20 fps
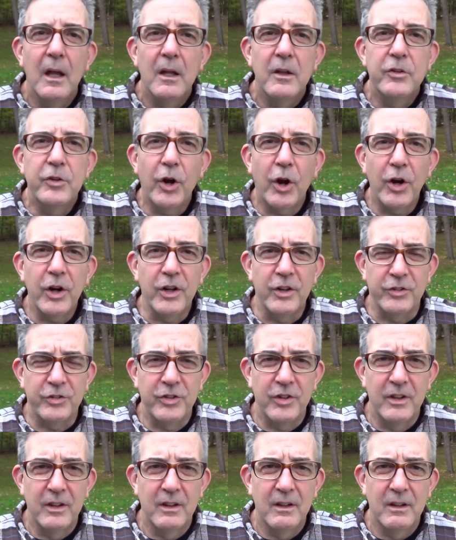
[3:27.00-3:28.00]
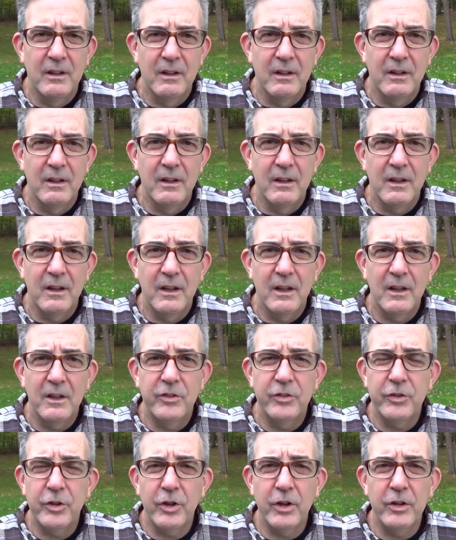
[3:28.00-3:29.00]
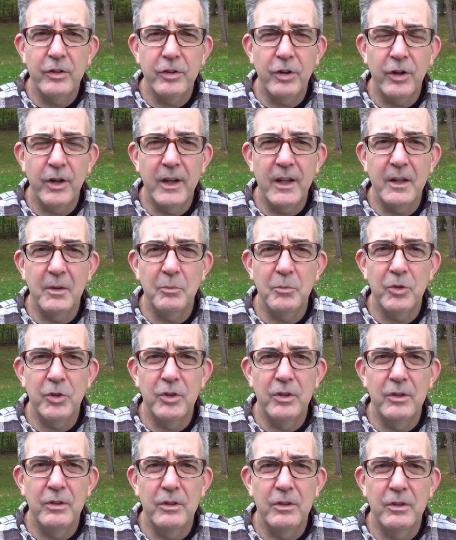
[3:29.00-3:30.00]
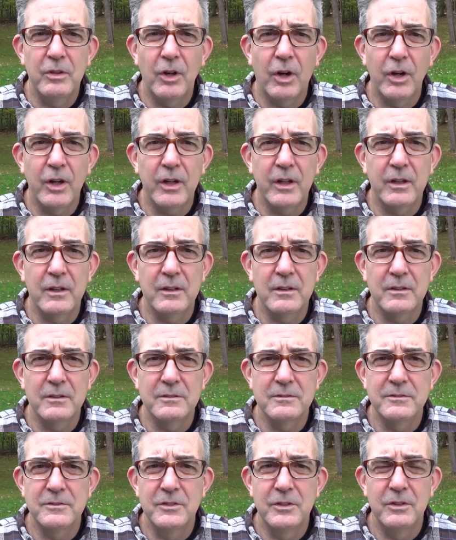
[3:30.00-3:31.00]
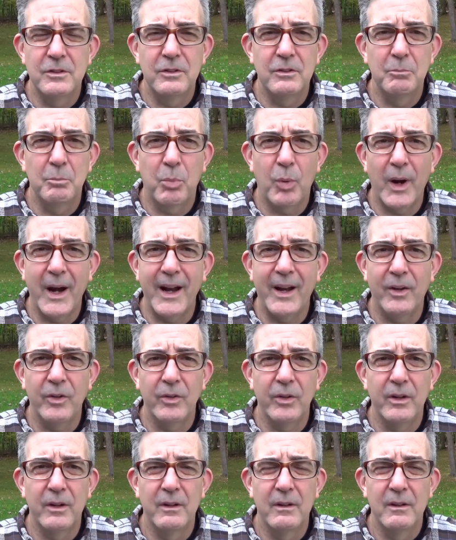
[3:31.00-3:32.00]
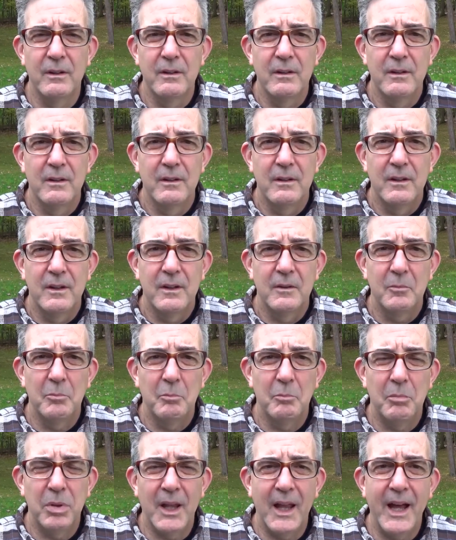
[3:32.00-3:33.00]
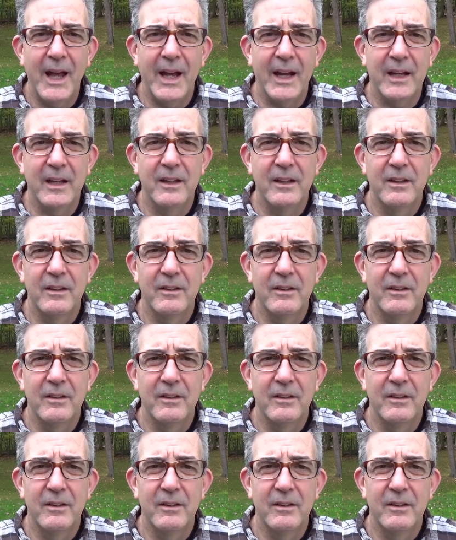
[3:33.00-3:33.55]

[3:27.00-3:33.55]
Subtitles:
Tarnish. It started turning them dark brown, black,